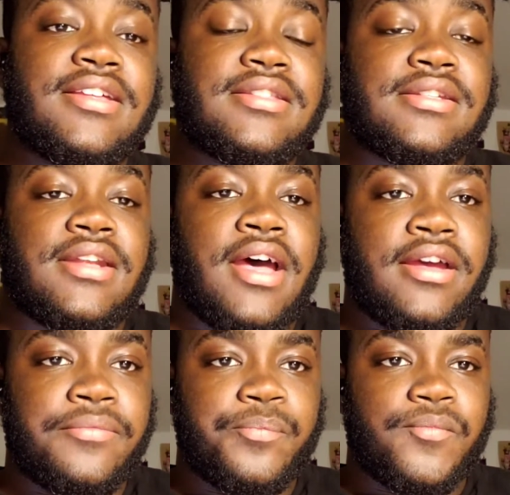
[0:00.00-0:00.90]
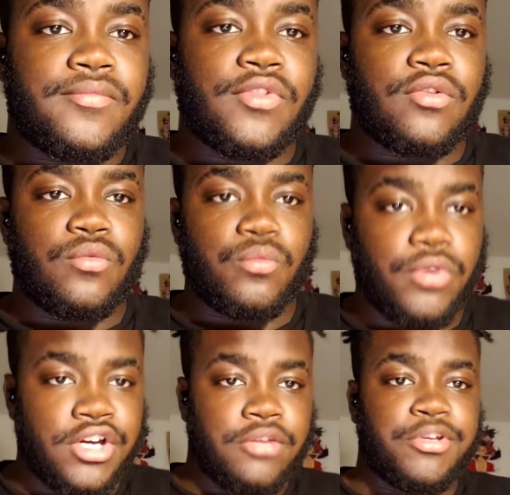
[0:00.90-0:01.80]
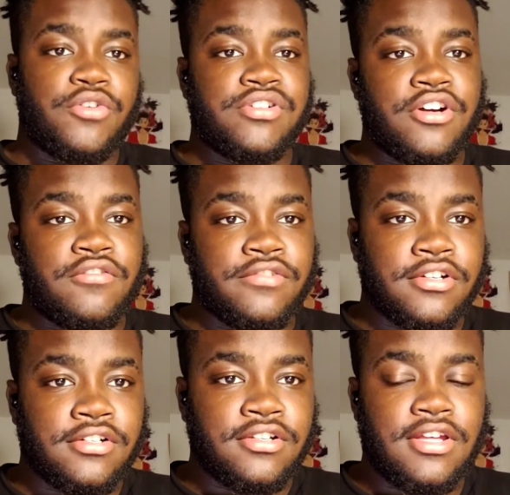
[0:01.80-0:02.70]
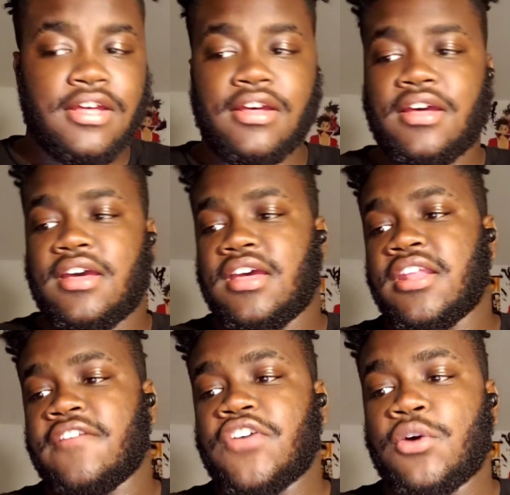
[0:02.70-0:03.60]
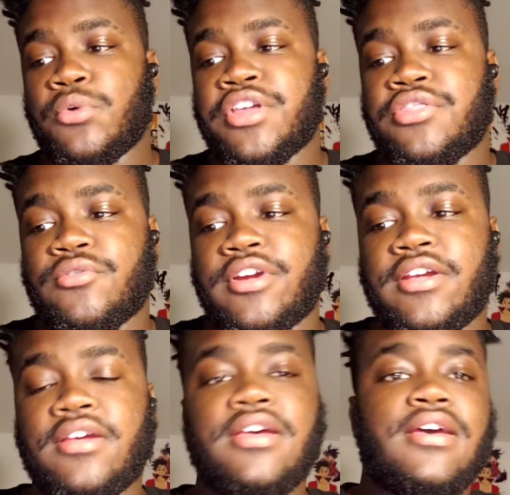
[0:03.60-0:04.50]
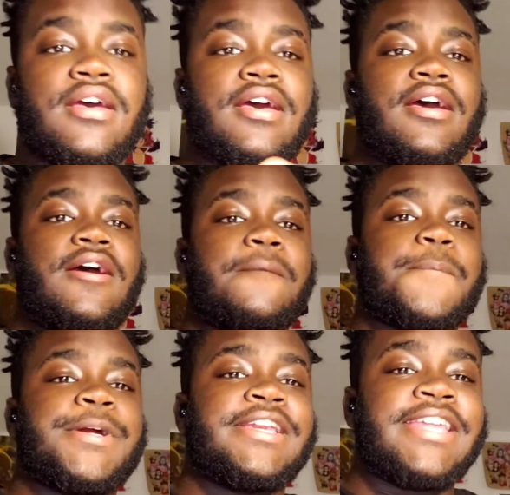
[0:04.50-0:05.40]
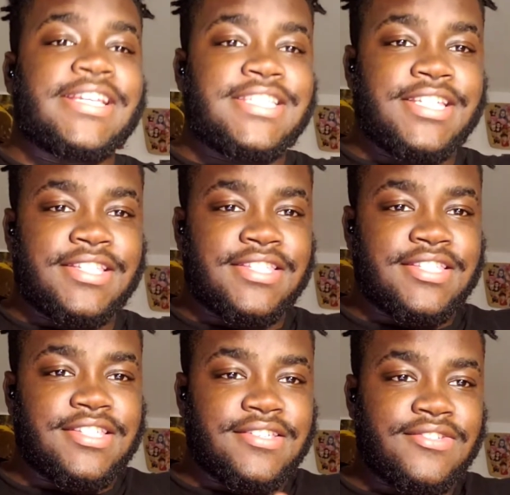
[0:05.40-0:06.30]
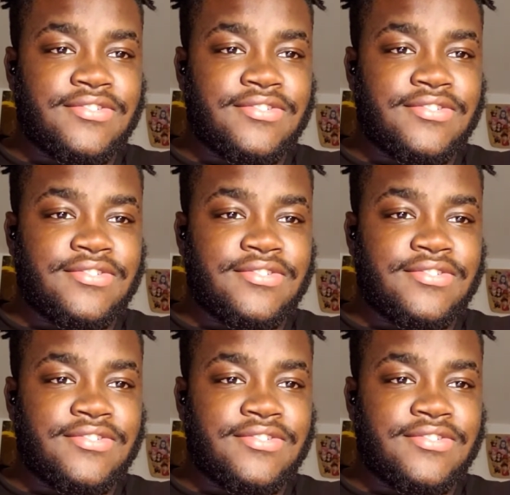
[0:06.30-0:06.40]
Tonight, we're going to be going over NFL Week 3 predictions.